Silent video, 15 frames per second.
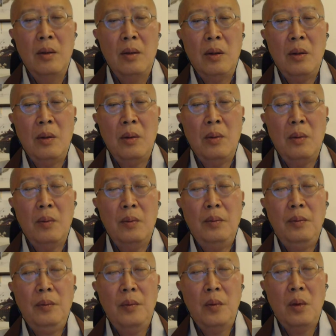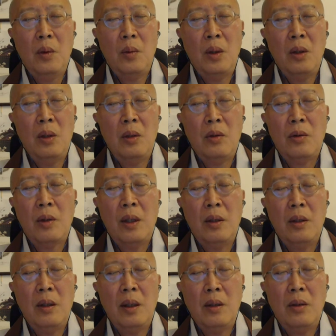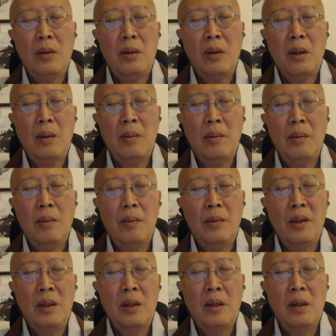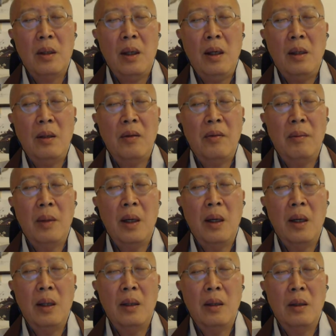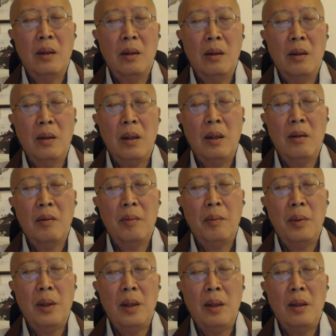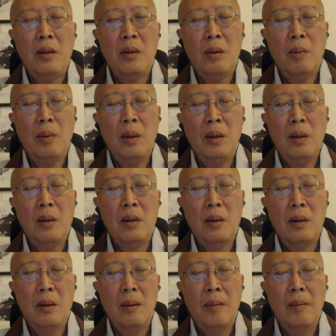So we're not trying to get to some state of mind, state of peace or bliss.